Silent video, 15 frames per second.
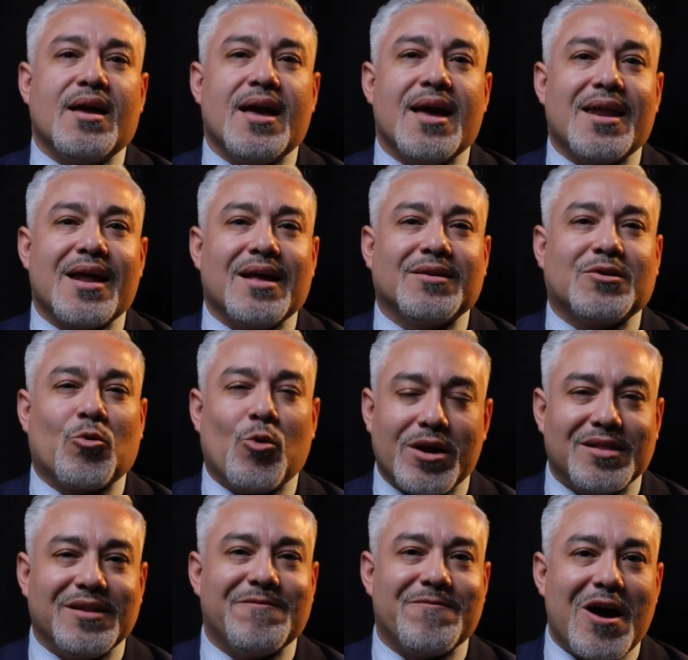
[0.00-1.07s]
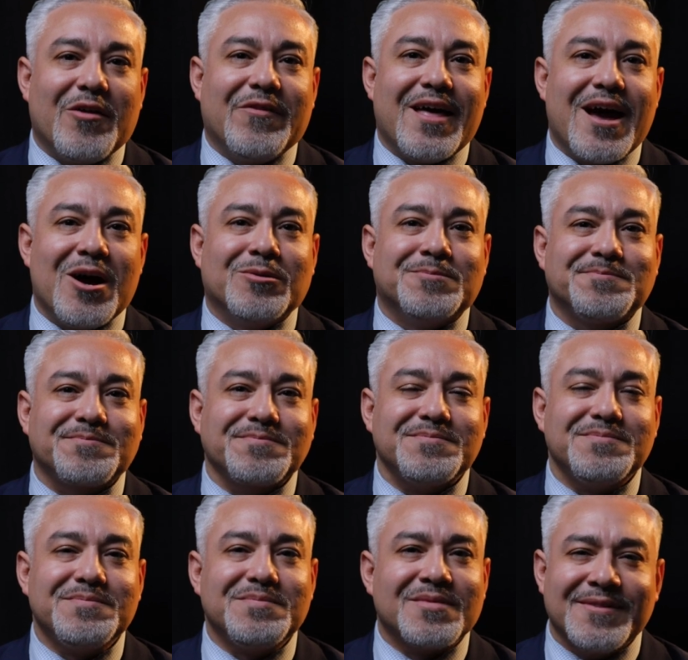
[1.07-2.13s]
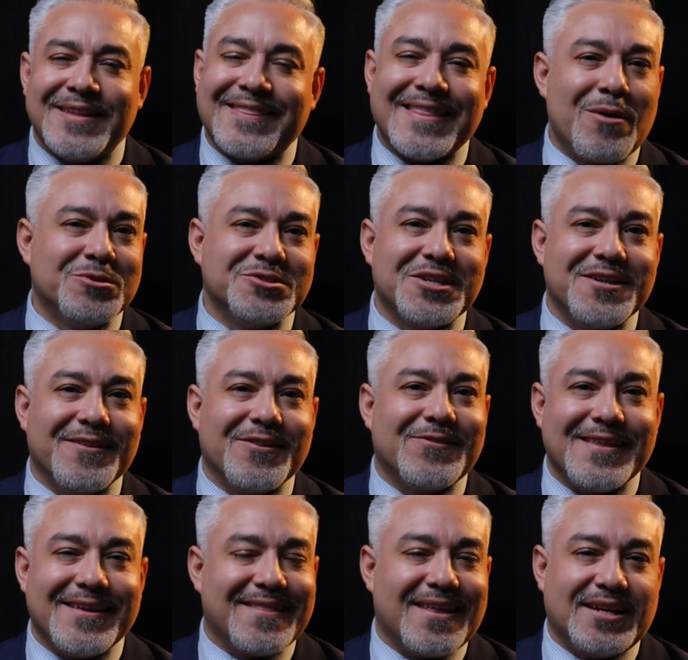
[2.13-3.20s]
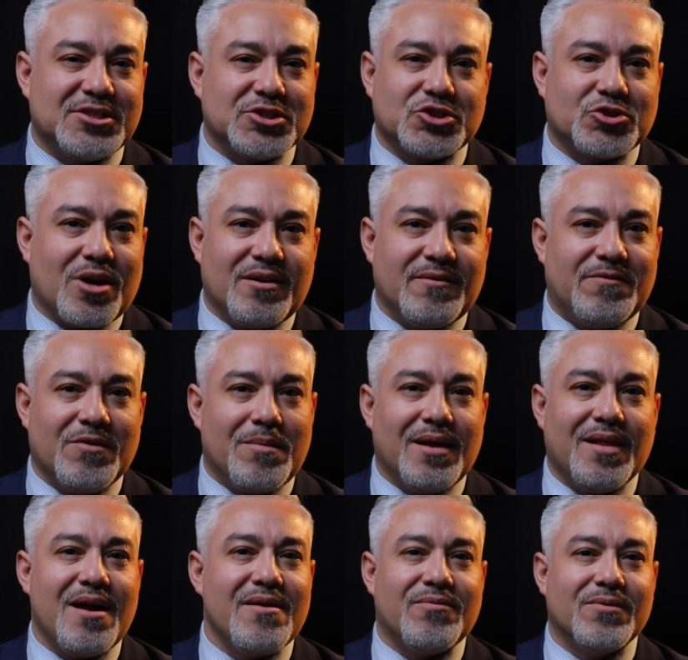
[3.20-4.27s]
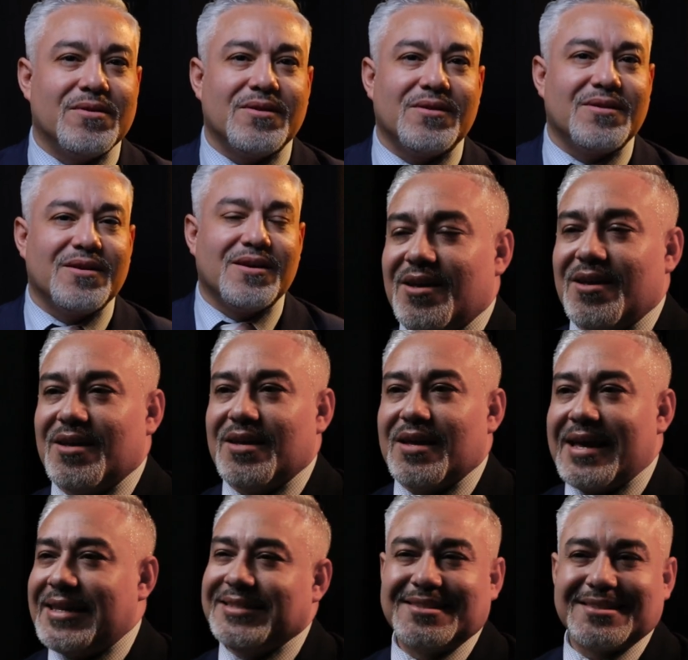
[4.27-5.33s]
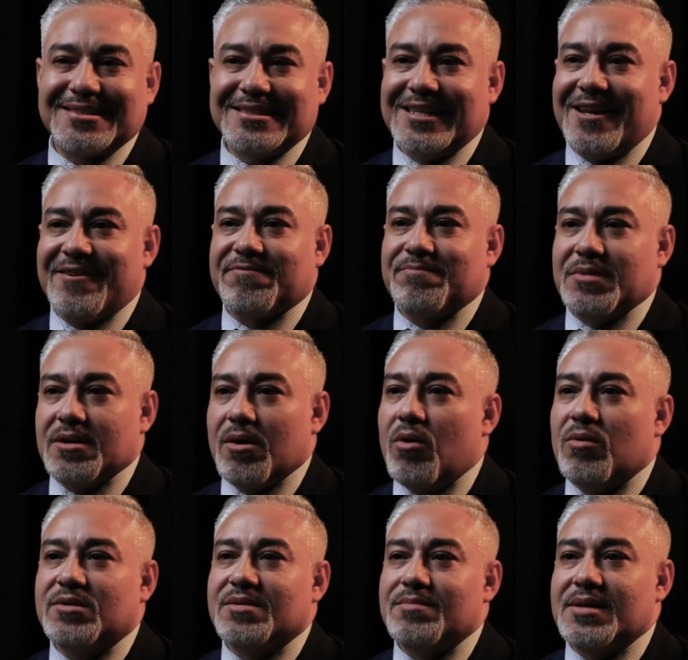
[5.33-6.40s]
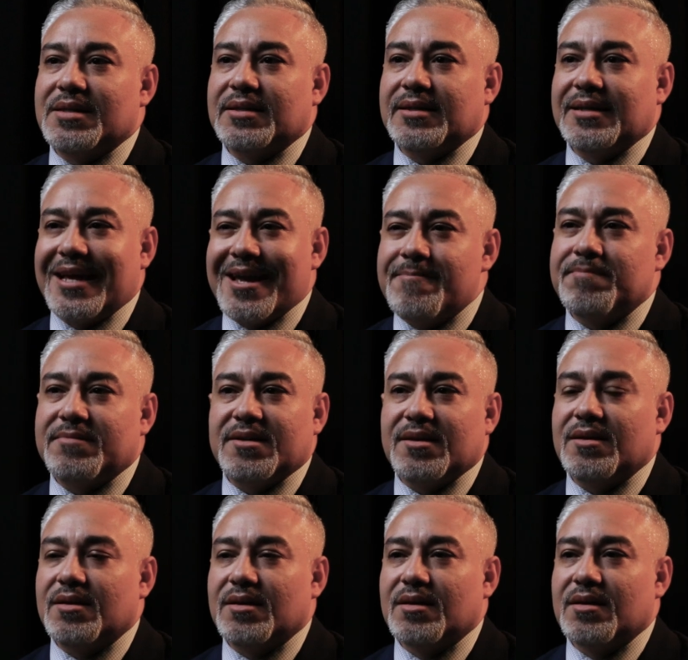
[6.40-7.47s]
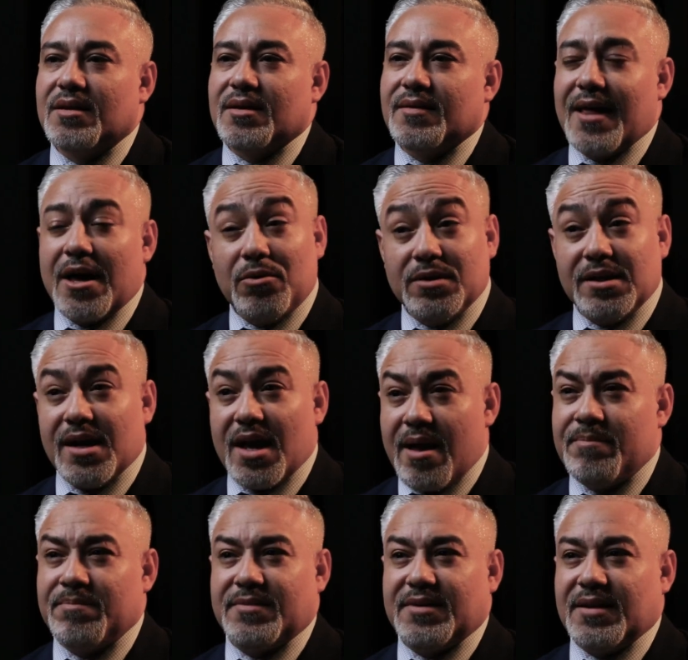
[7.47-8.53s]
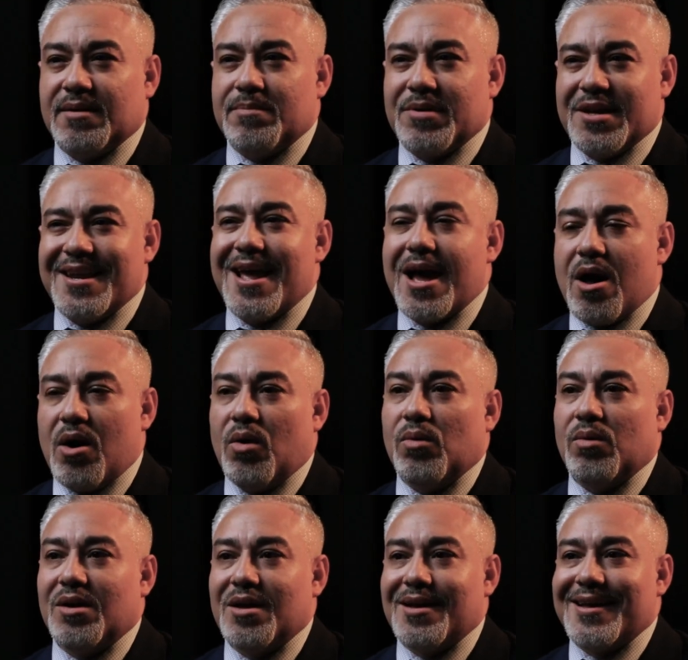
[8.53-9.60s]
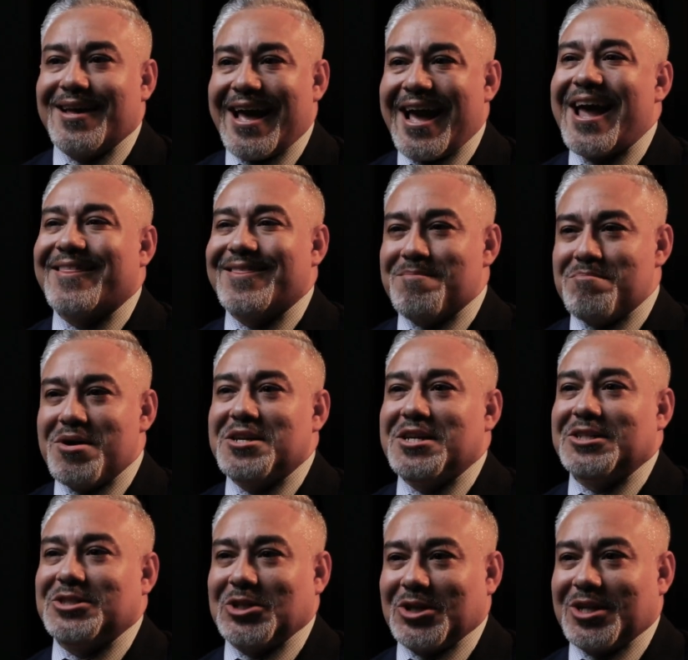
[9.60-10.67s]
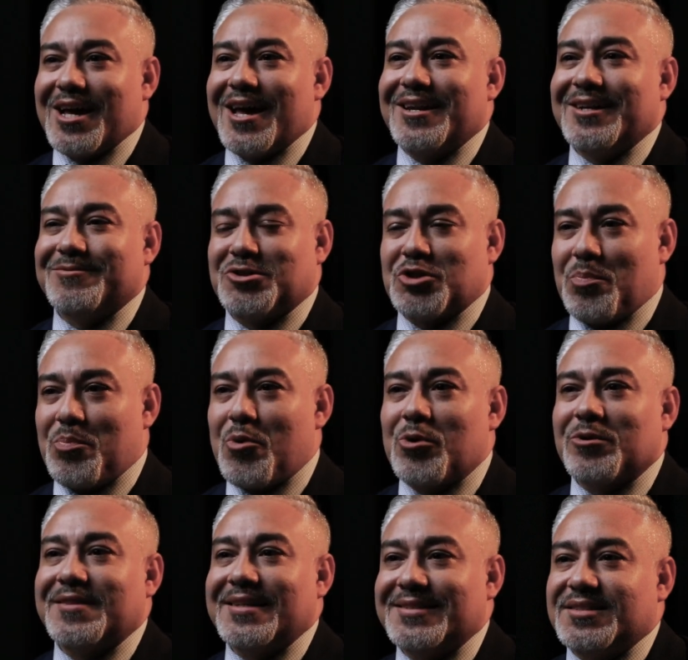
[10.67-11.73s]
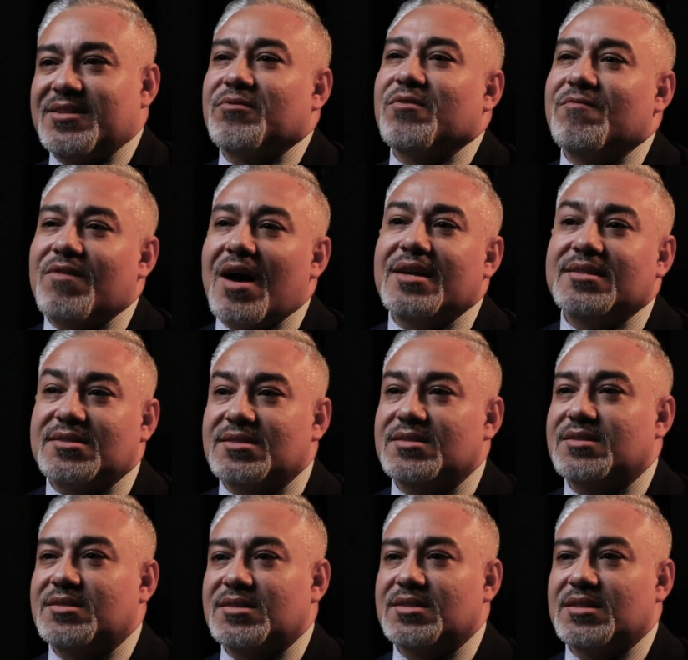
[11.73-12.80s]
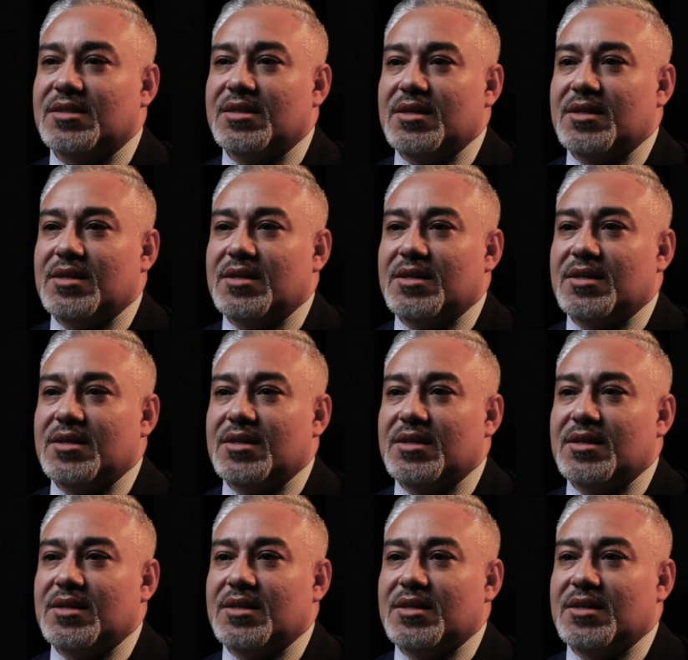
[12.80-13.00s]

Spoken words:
And I quickly found out that that was another thing that I just tried to fill my life with, and it just left me ultimately empty. Not only empty, but now I had the money to kind of support these different vices,